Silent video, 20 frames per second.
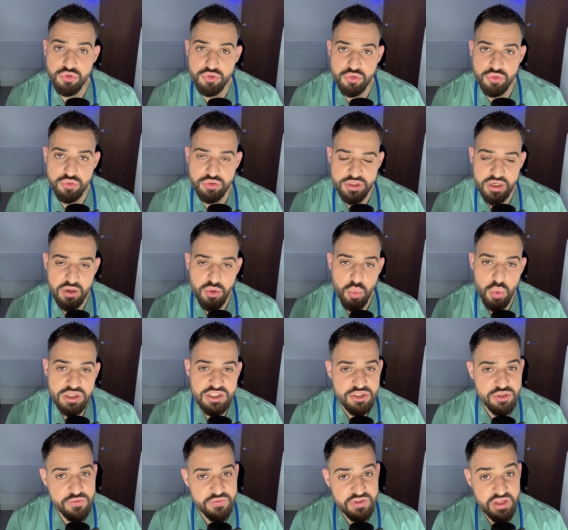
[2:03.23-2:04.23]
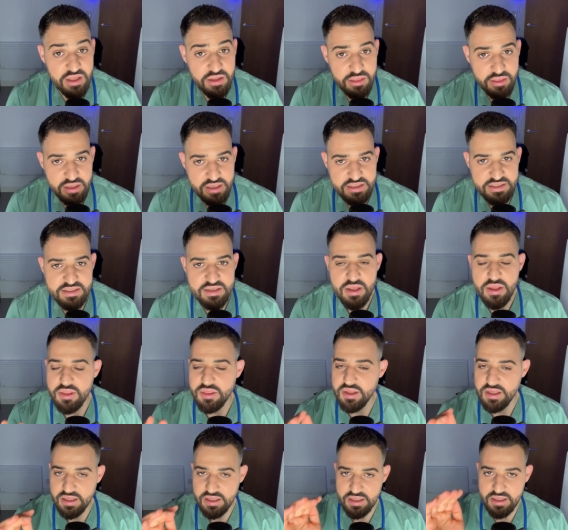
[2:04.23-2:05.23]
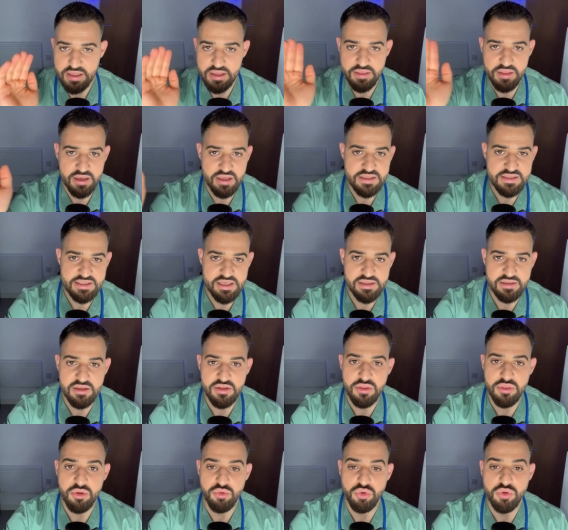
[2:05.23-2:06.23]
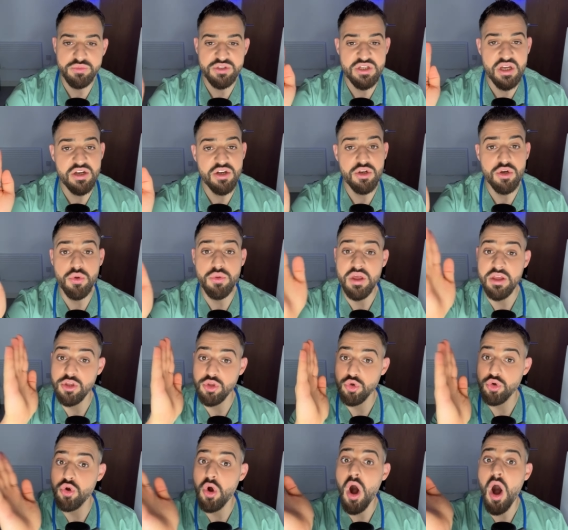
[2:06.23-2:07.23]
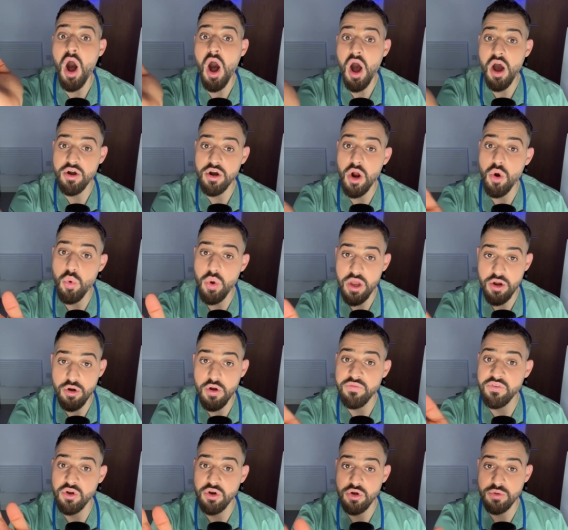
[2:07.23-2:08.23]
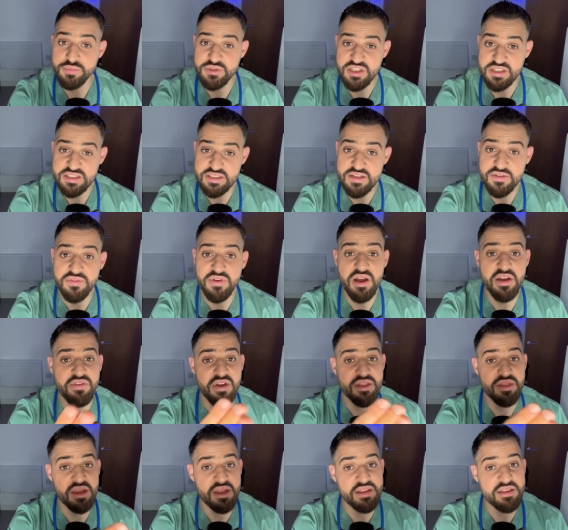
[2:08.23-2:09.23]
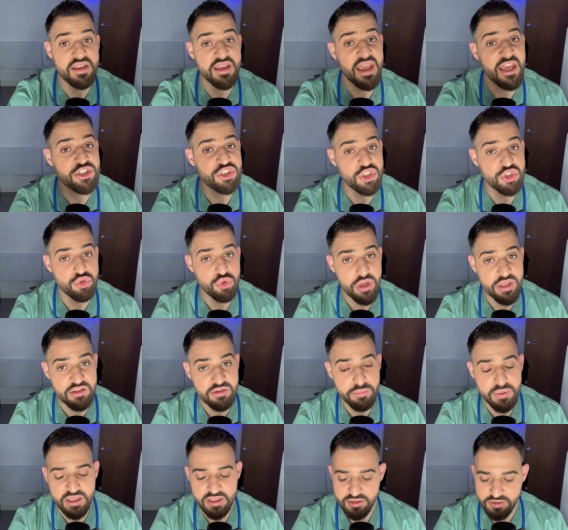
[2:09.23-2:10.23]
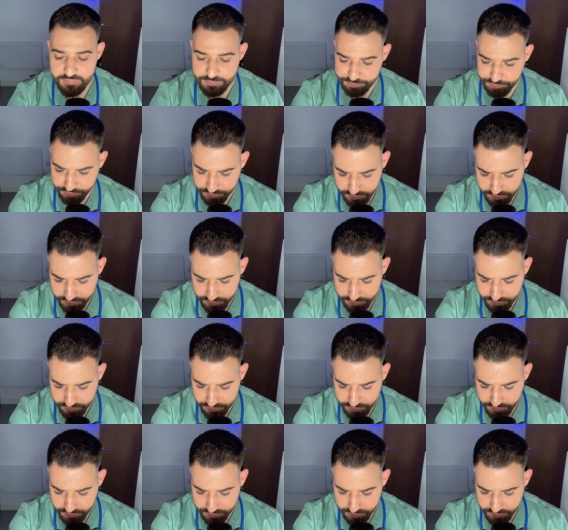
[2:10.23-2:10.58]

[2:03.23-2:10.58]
urea. Once you've done these, the consultant in the room is going to know that you are aware of curb 65 and the indication to admit.